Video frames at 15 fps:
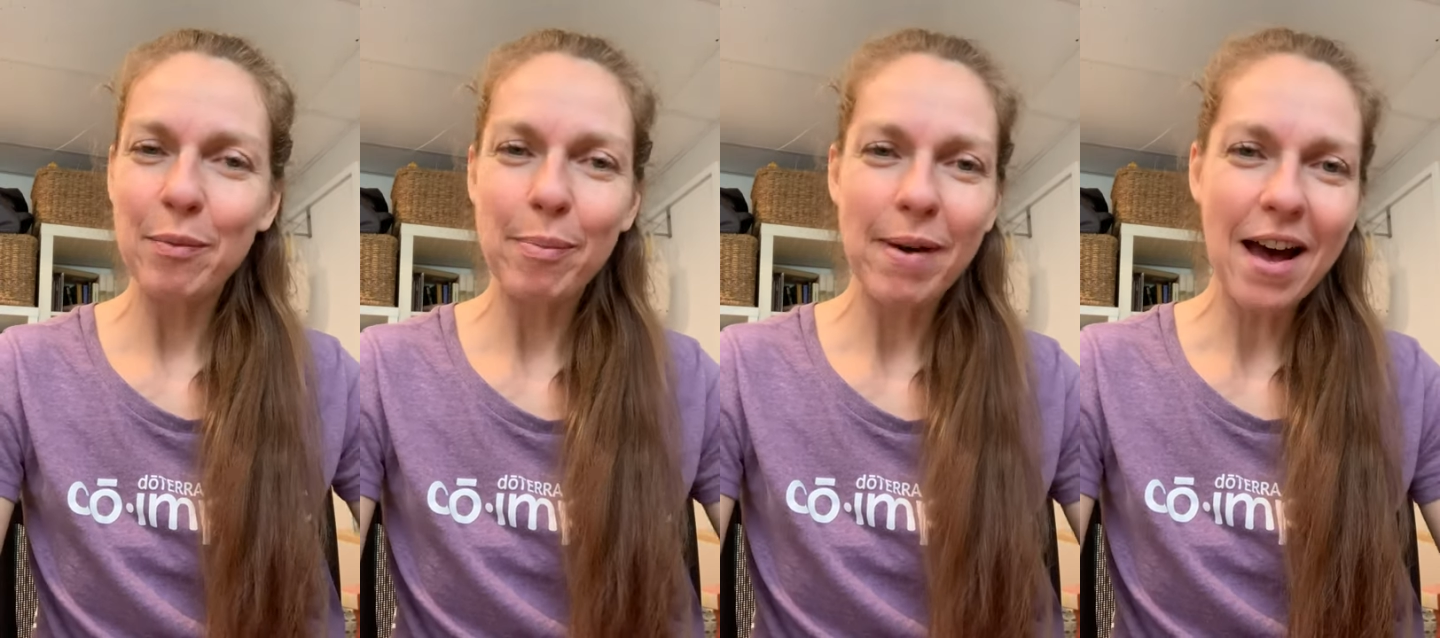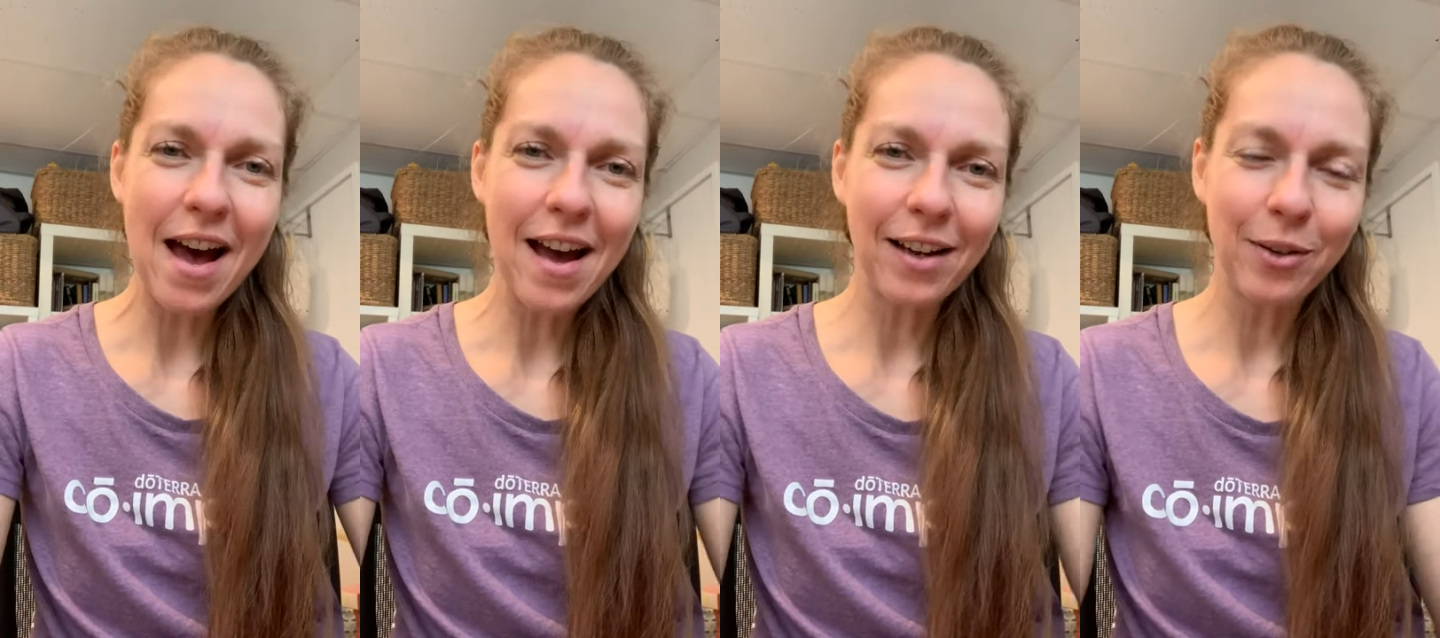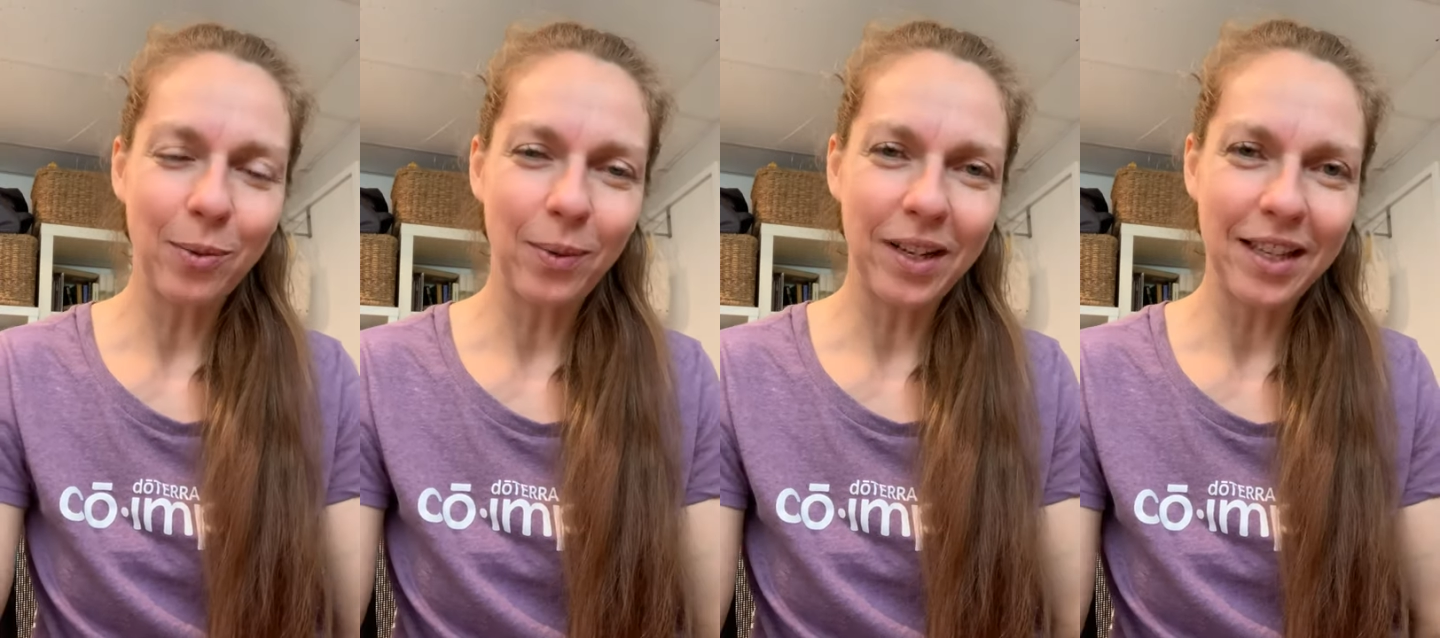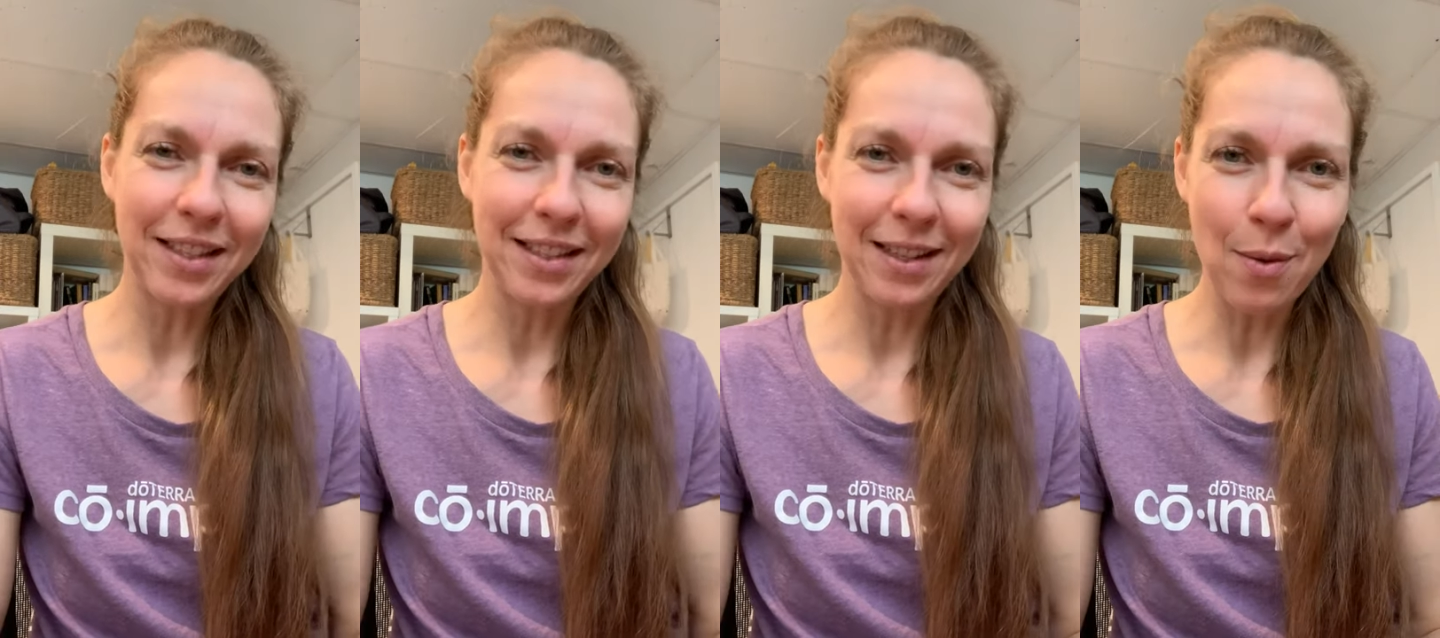back
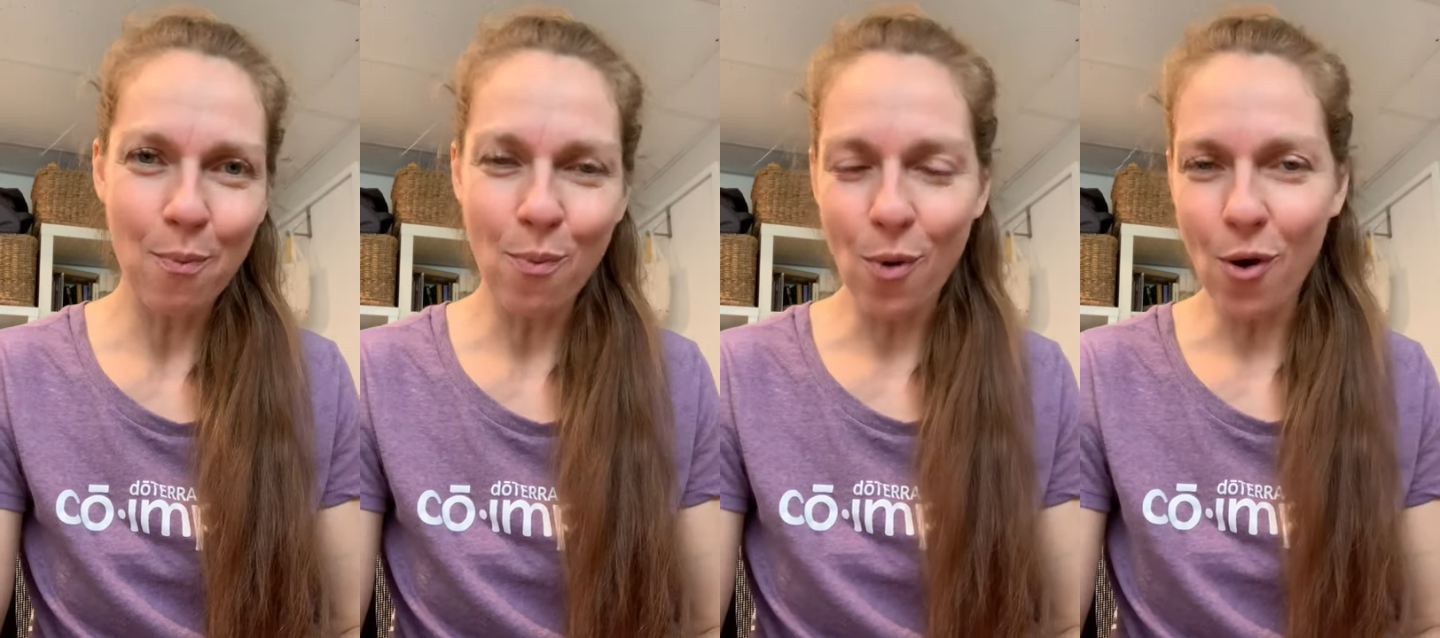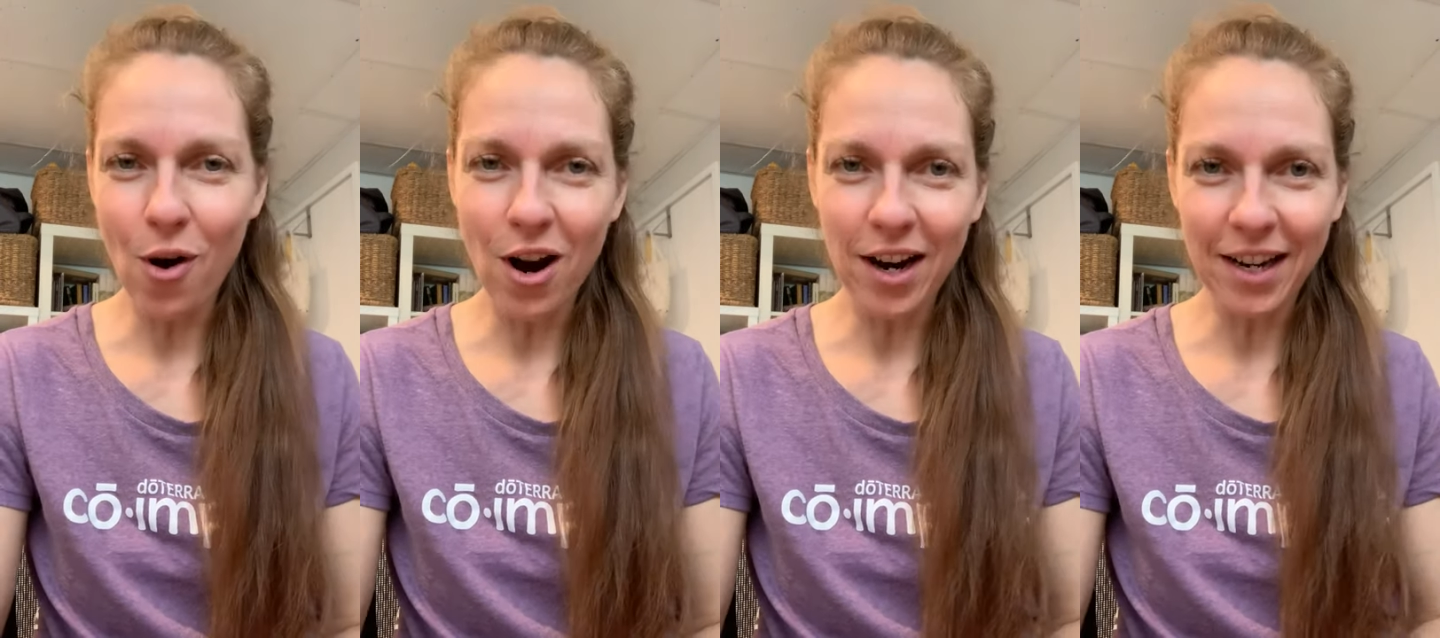with some more